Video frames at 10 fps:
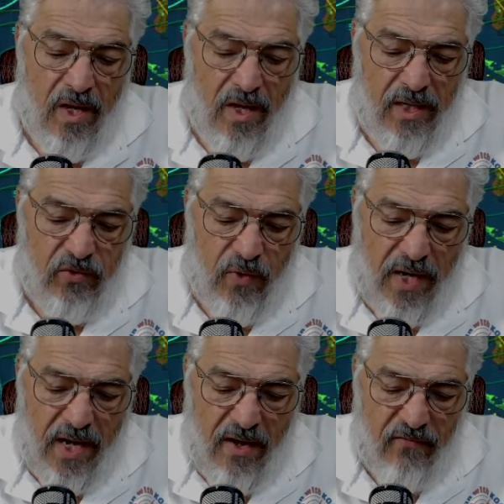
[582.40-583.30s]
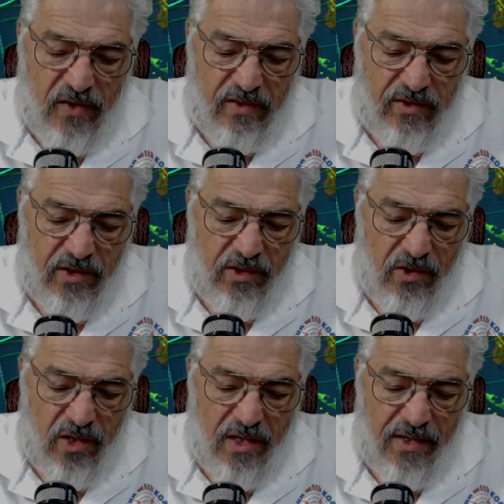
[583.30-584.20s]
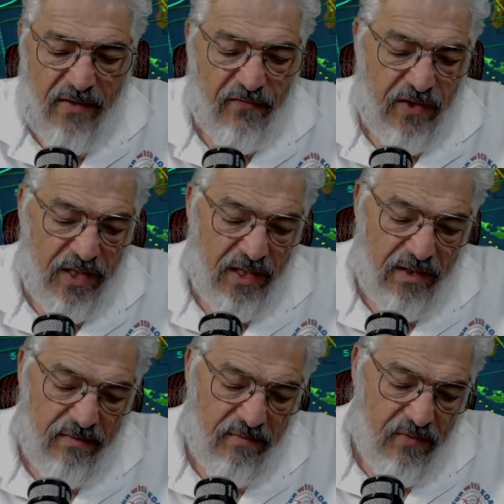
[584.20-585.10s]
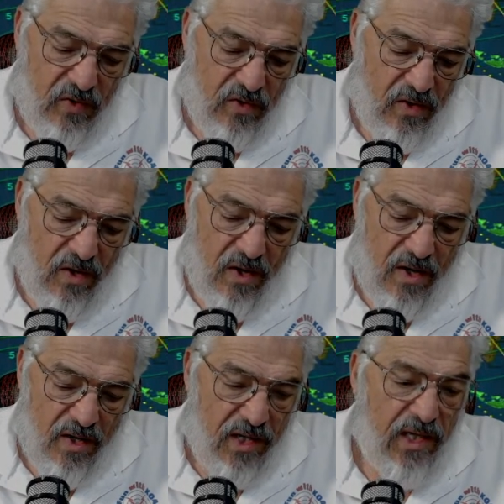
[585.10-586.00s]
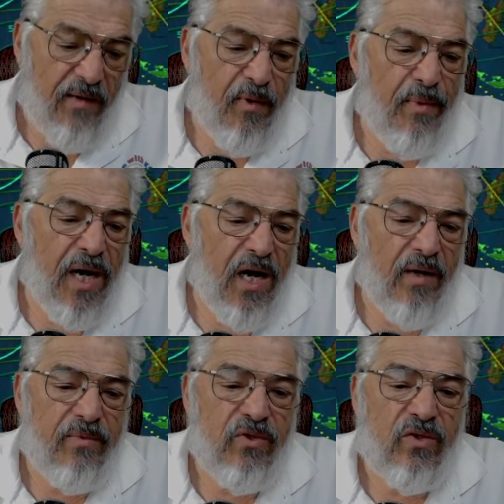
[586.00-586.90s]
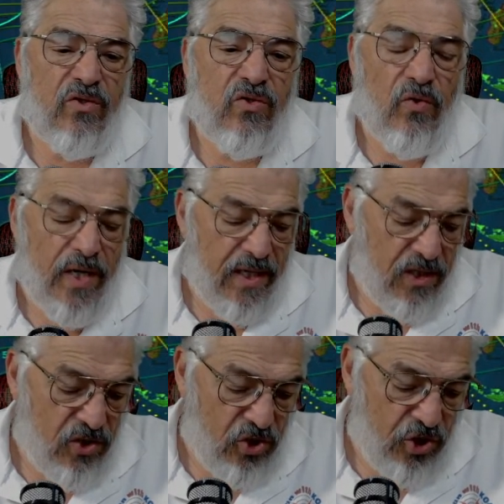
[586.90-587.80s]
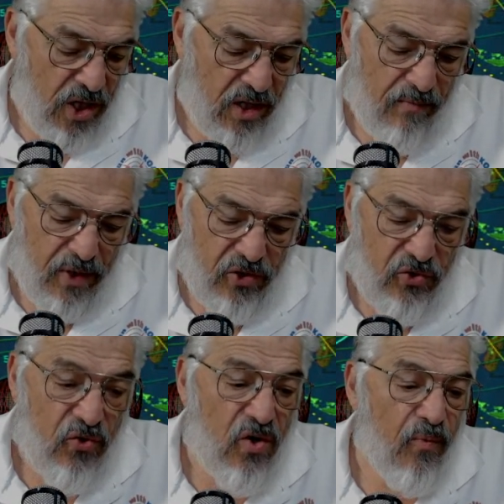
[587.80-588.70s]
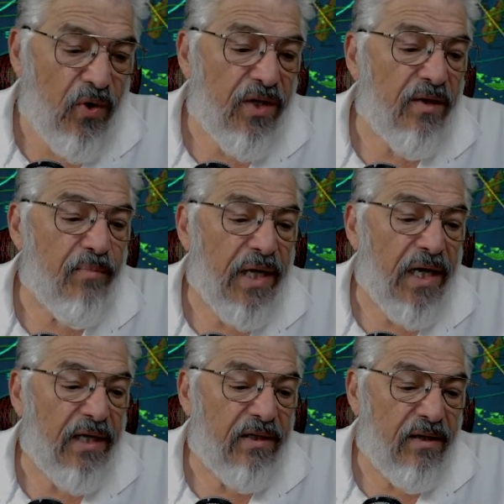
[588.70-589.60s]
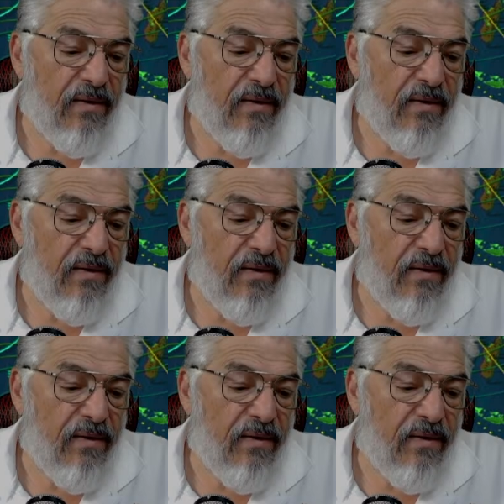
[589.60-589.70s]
That's why I have these little nifty thingamabobs so I can check and make sure I'm within band.